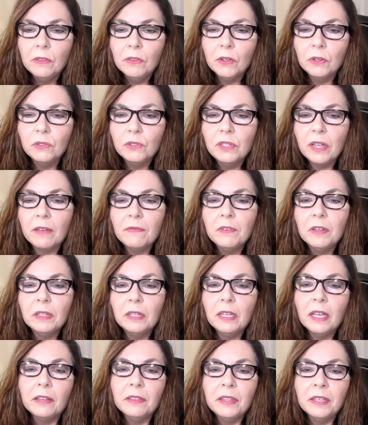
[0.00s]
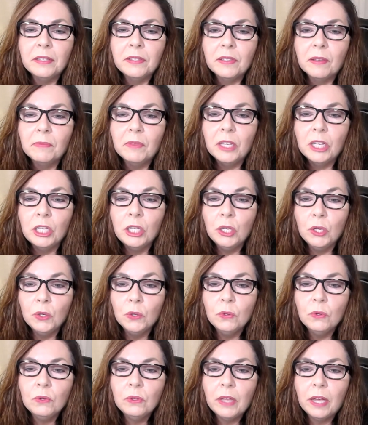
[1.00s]
there's definitely, I think, something
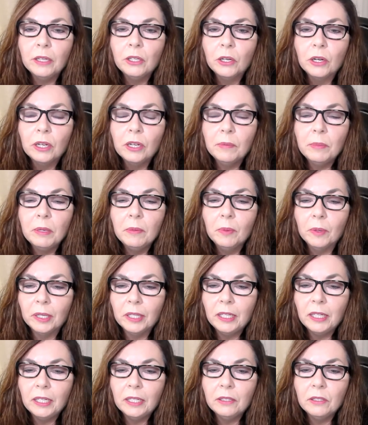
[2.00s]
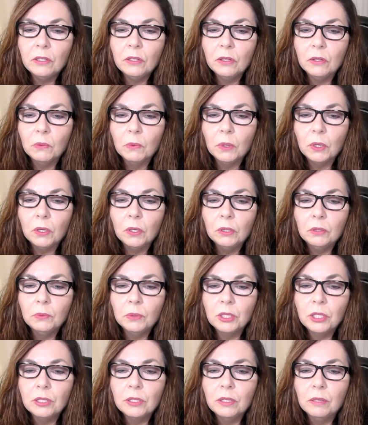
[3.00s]
new that you're going to be bringing into the world,
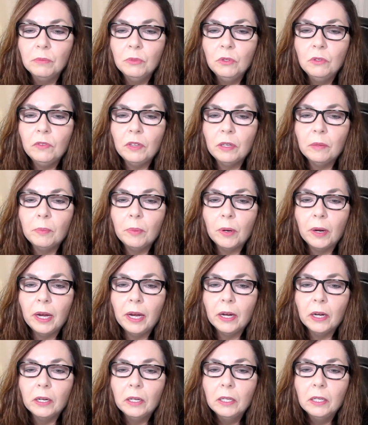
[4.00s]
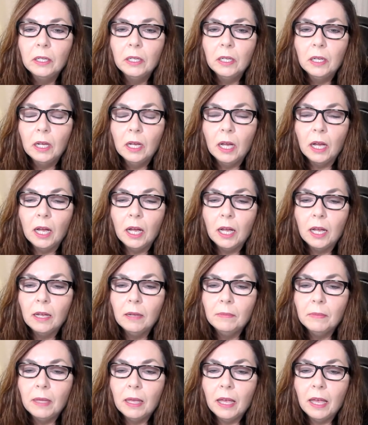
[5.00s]
which is the moving prayer.
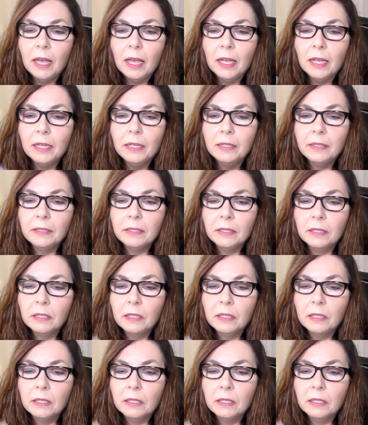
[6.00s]
Um, and